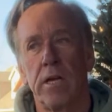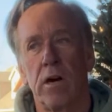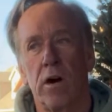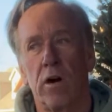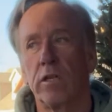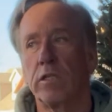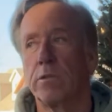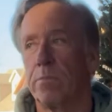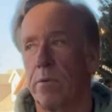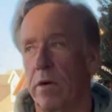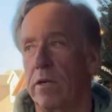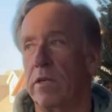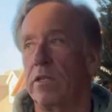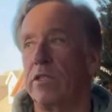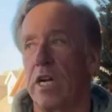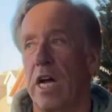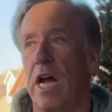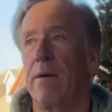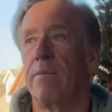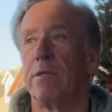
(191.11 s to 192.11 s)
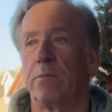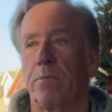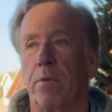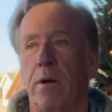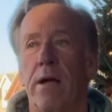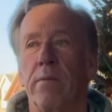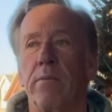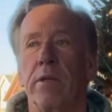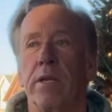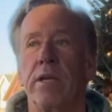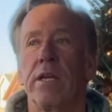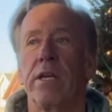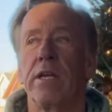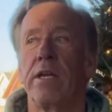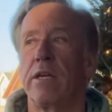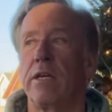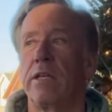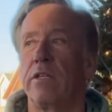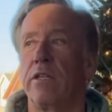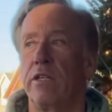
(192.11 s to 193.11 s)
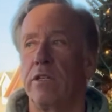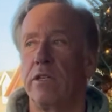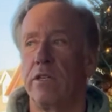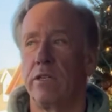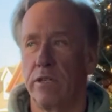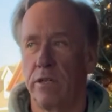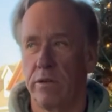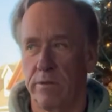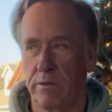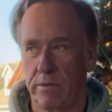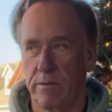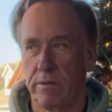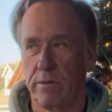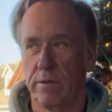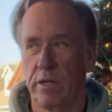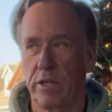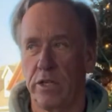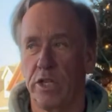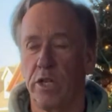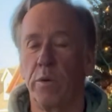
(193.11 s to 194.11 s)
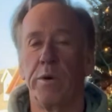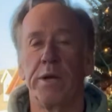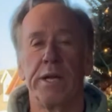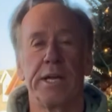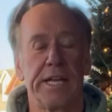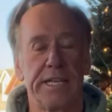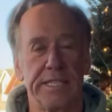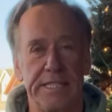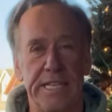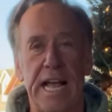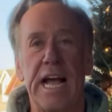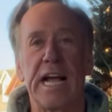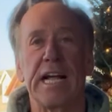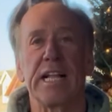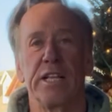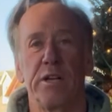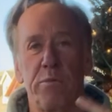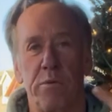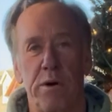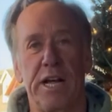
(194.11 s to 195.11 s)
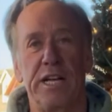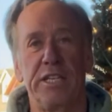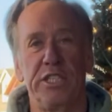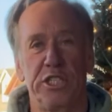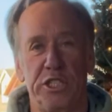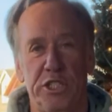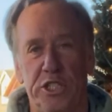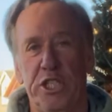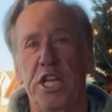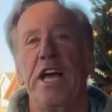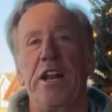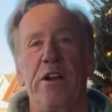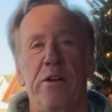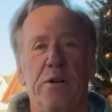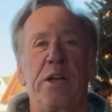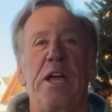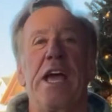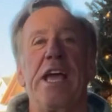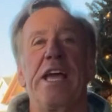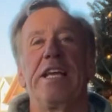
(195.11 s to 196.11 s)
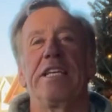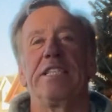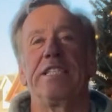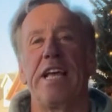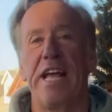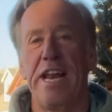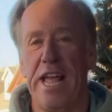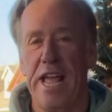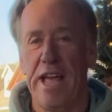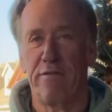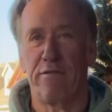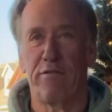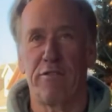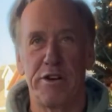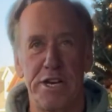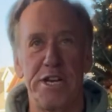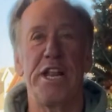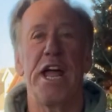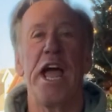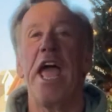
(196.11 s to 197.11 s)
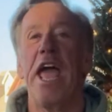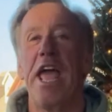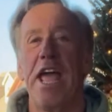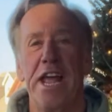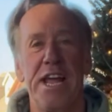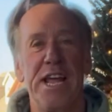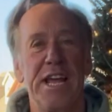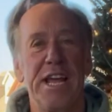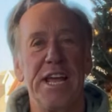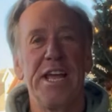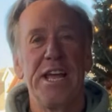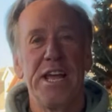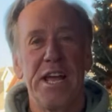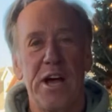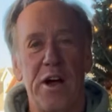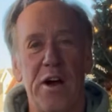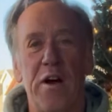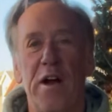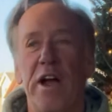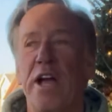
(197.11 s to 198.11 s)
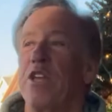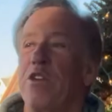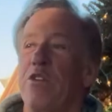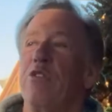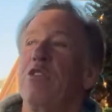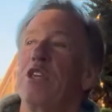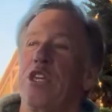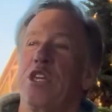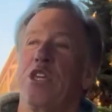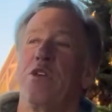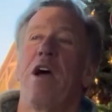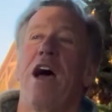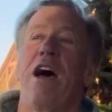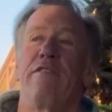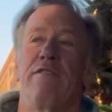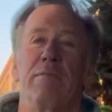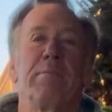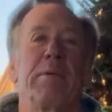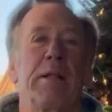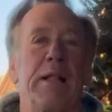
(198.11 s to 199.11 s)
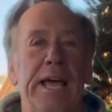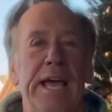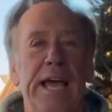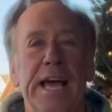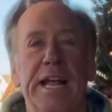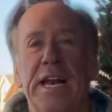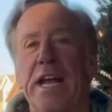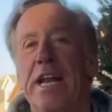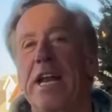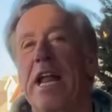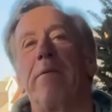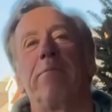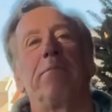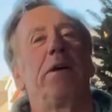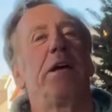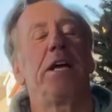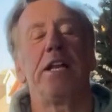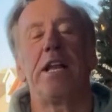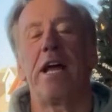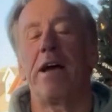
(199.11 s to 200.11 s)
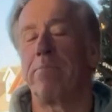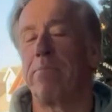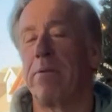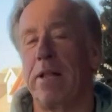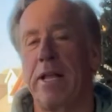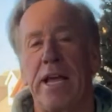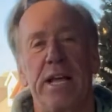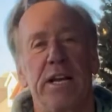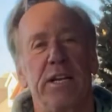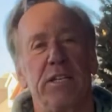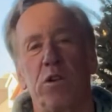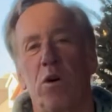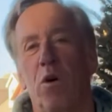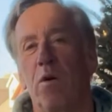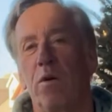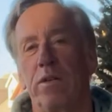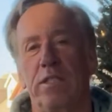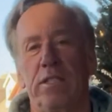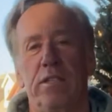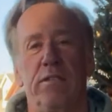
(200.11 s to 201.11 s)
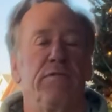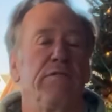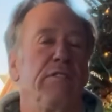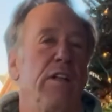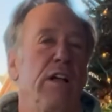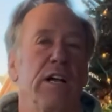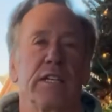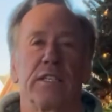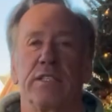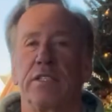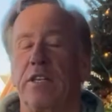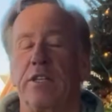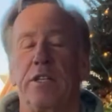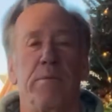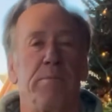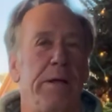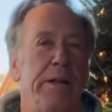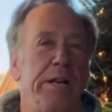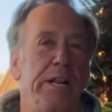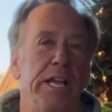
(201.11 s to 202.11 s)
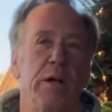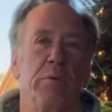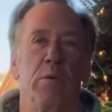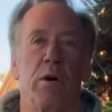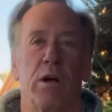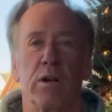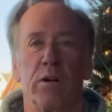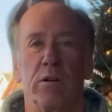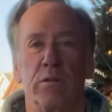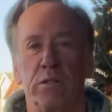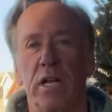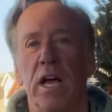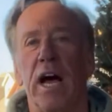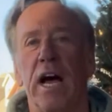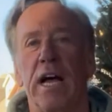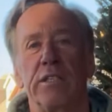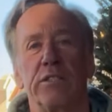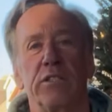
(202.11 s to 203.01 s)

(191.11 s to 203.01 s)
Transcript: Hardest part of your job is probably doing exactly what I just said, okay? Is that every day, all right, you think you have a plan, and that plan is always in flux depending on what goes on.